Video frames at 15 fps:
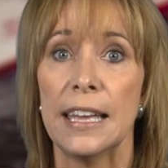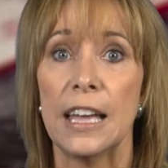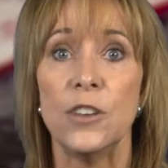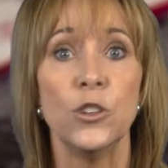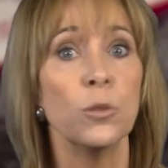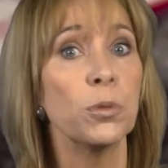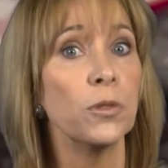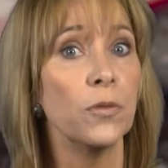and
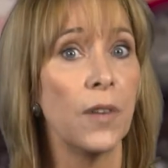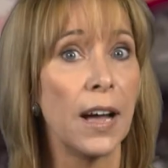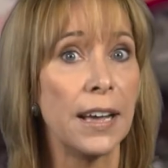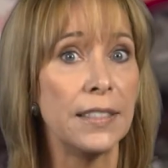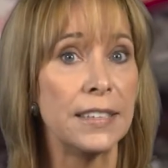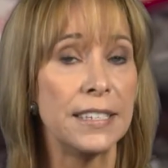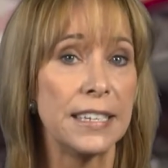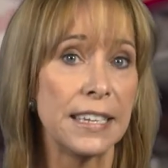you'll
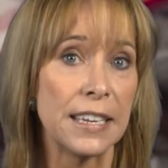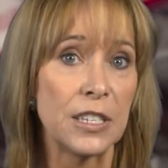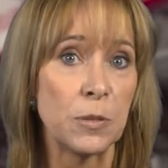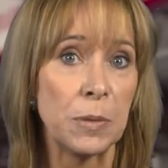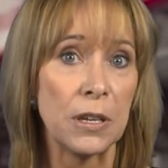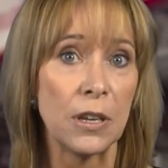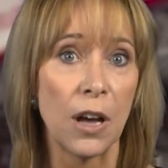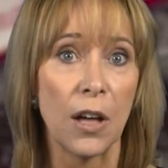provide the
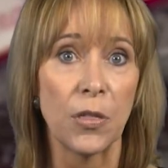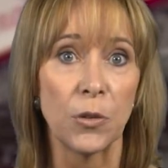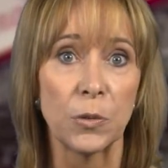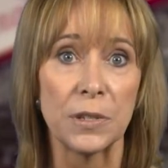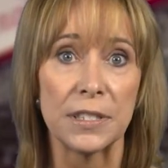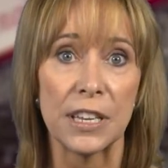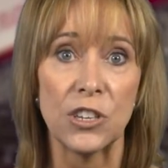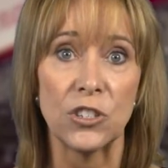TSP
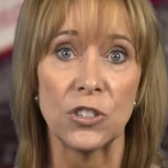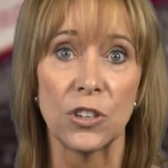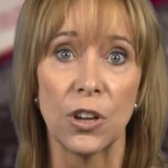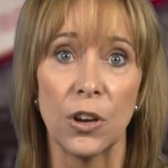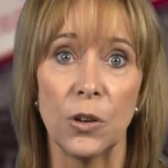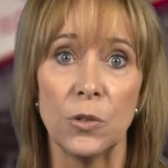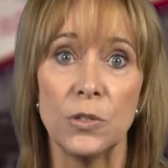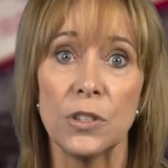authorization
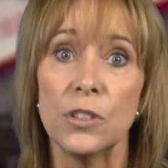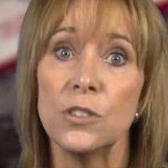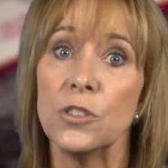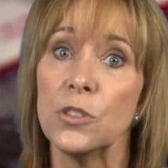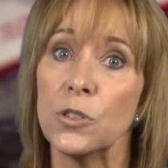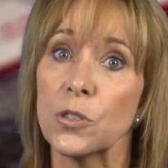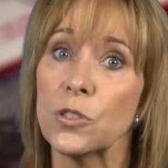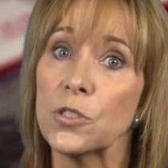codes
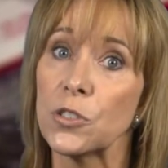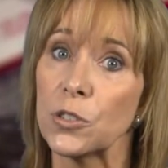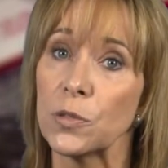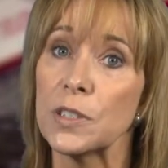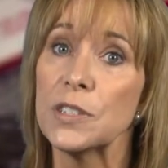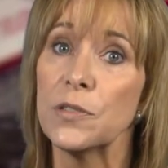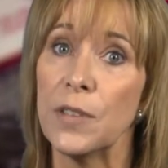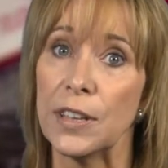to your
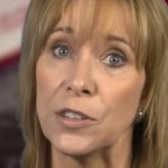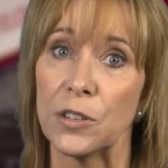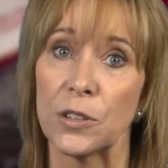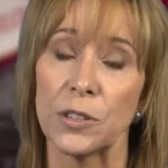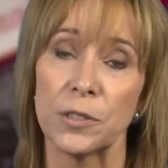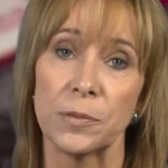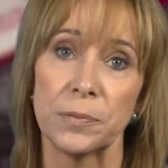service vendor.